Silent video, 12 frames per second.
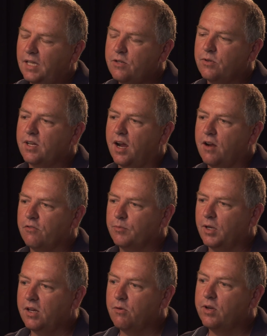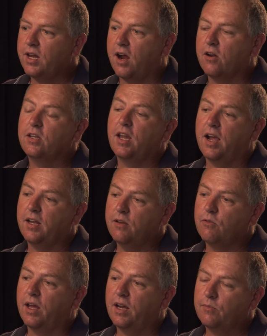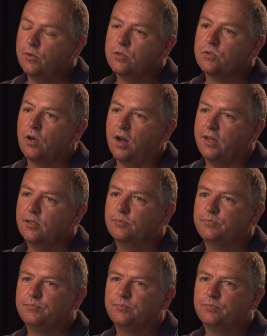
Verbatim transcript: he's retired from there. He retired in '90 right after the strike.